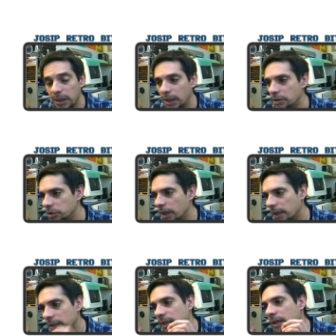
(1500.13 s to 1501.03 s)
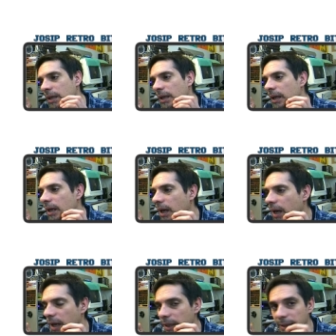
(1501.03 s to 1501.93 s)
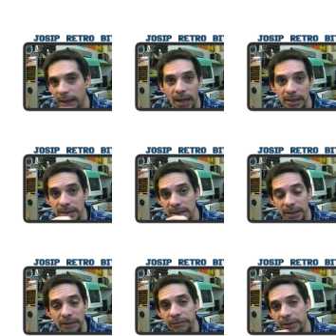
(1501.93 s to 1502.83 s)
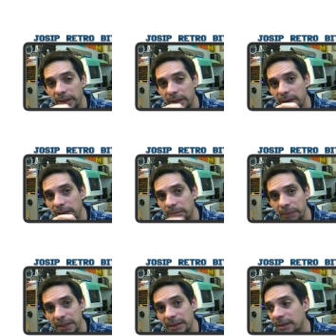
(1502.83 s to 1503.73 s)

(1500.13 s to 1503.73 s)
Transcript: and check the last significant bit